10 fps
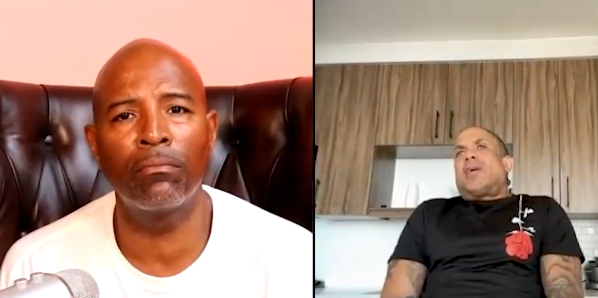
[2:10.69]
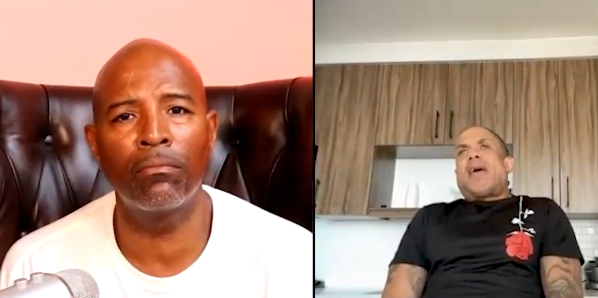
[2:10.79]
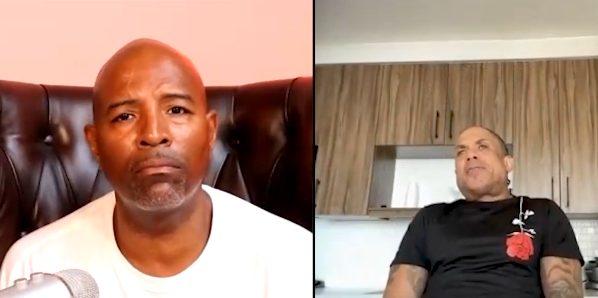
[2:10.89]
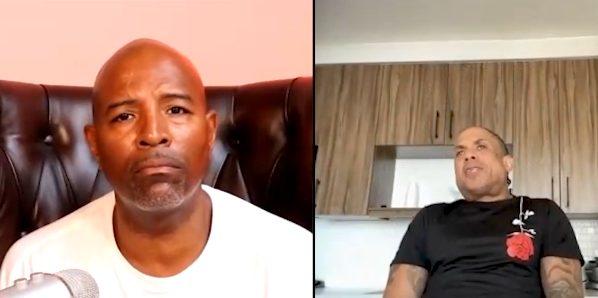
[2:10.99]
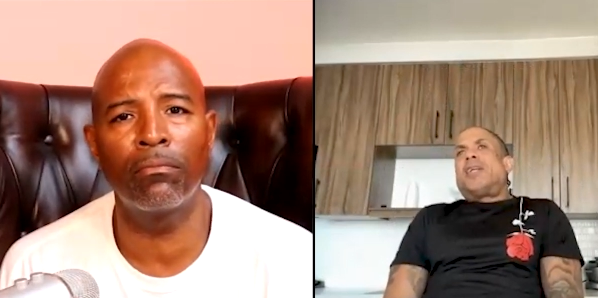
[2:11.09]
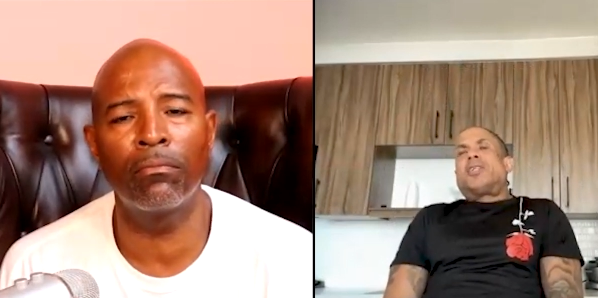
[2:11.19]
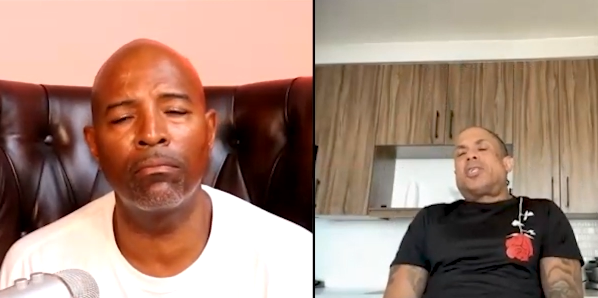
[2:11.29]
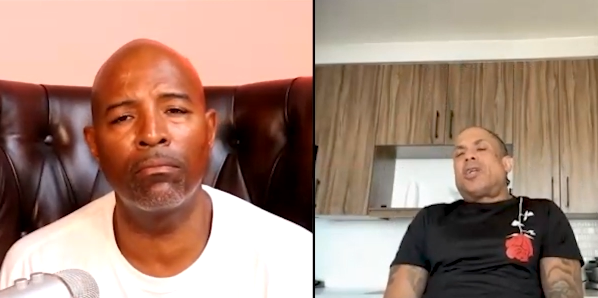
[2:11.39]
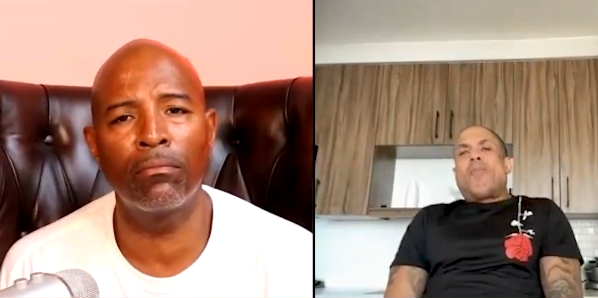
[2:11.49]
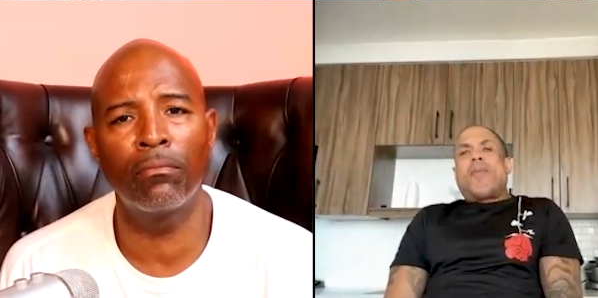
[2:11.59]
Speaker 1: I've seen this
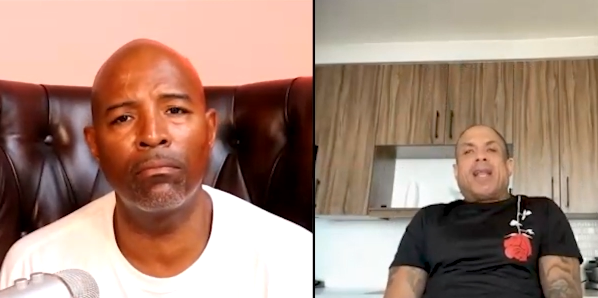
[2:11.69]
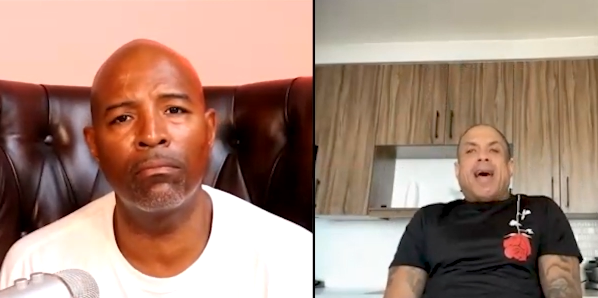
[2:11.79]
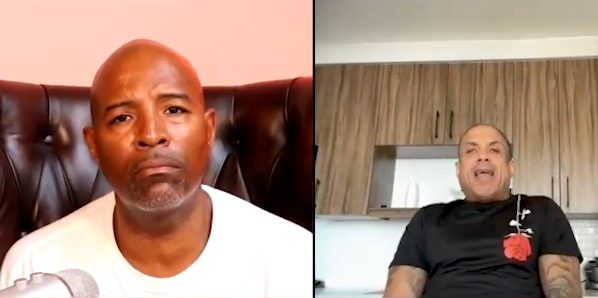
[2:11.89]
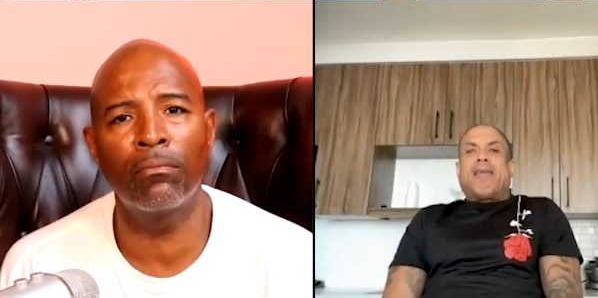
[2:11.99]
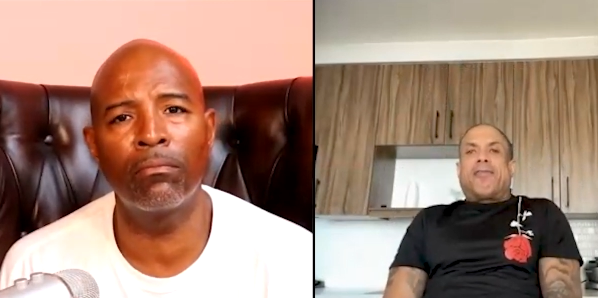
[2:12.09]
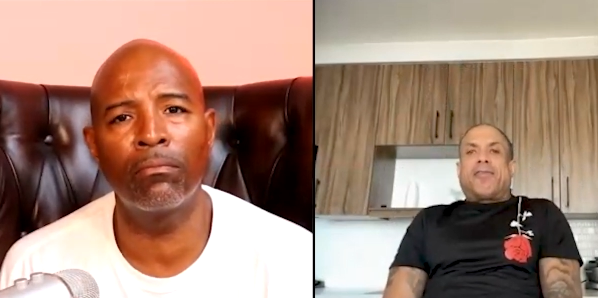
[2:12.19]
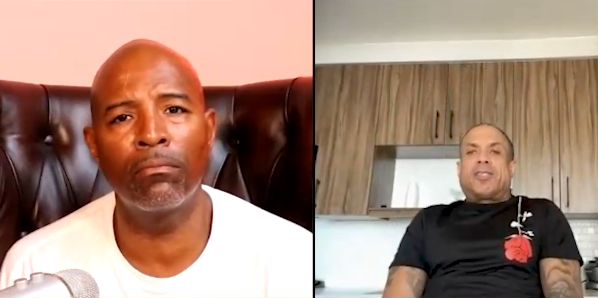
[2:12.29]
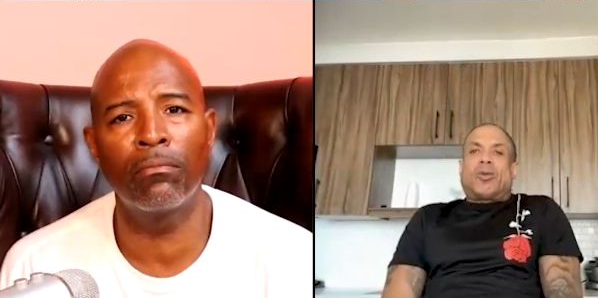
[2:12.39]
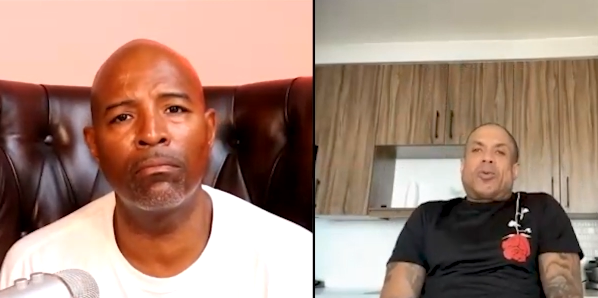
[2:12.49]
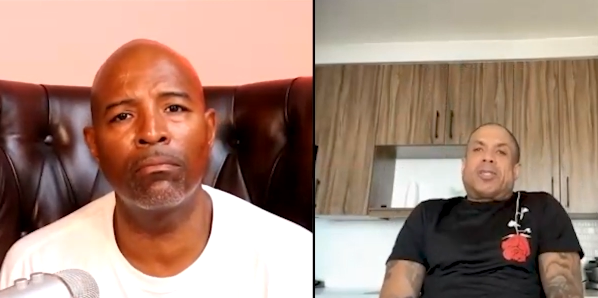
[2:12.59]
shit all my life.
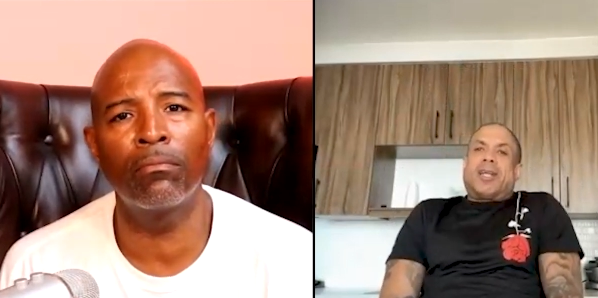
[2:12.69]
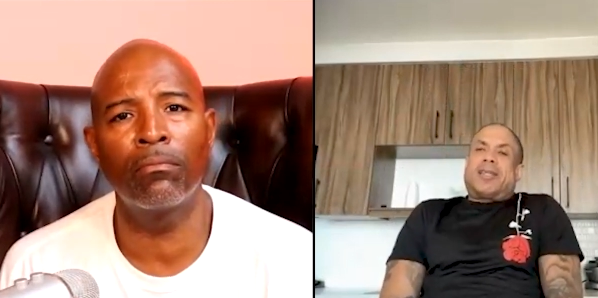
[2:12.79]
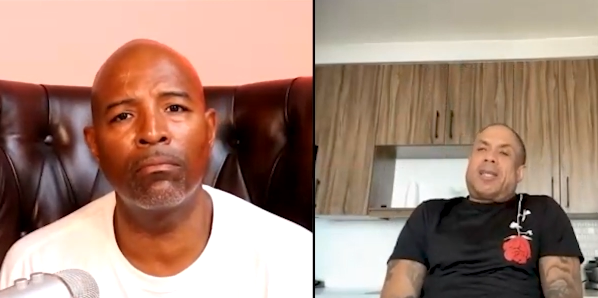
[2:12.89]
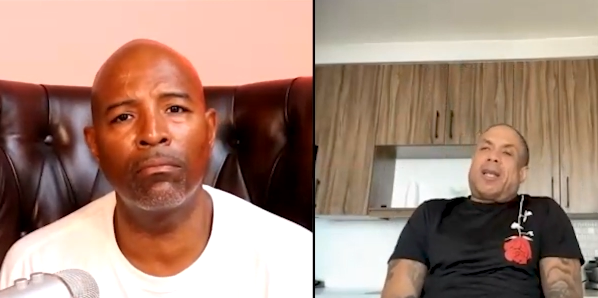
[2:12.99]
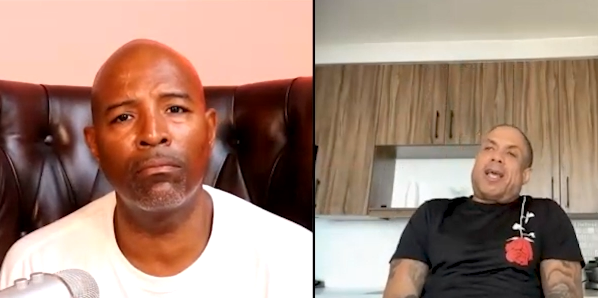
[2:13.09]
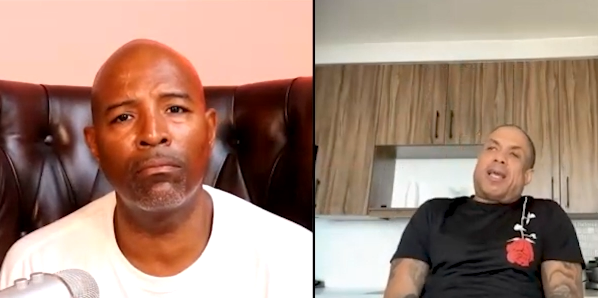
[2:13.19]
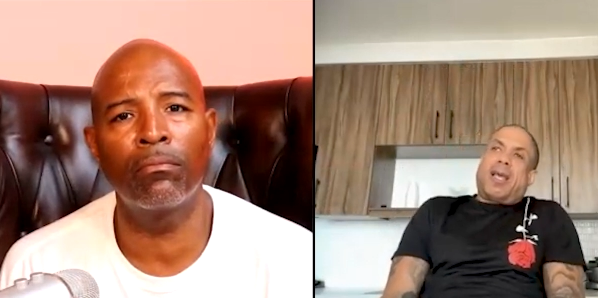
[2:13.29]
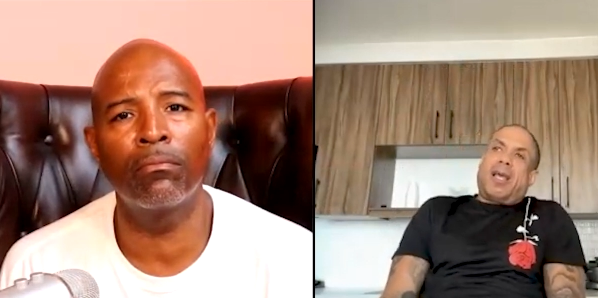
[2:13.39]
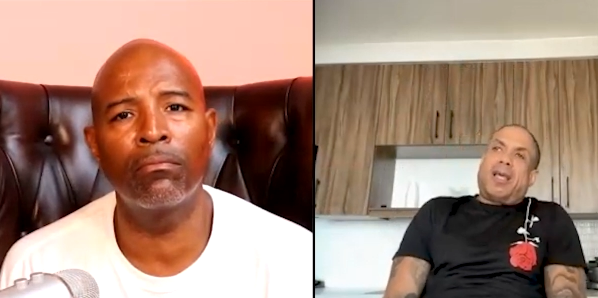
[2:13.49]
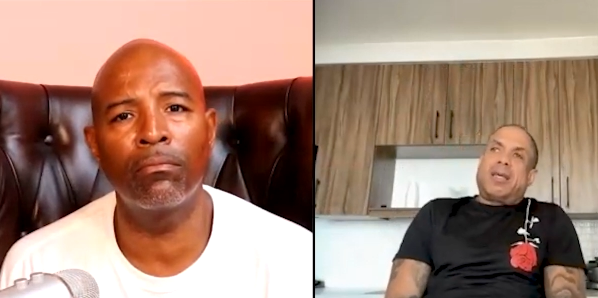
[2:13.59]
So it's nothing like,
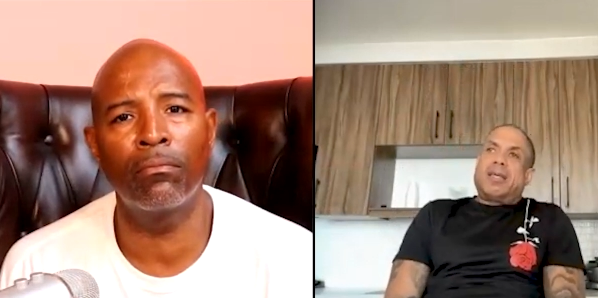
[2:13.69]
eh,